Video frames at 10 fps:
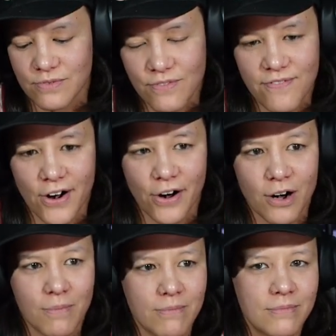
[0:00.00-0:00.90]

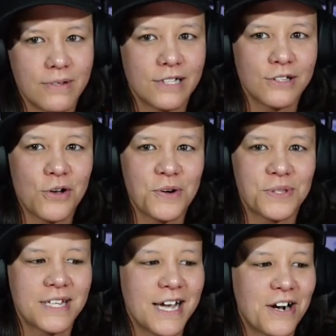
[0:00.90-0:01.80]
farm and load it
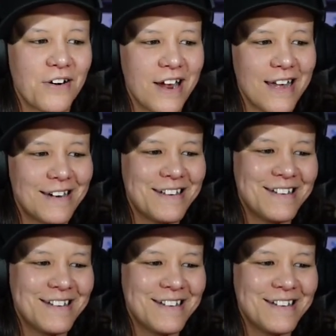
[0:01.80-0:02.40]
with tannerite.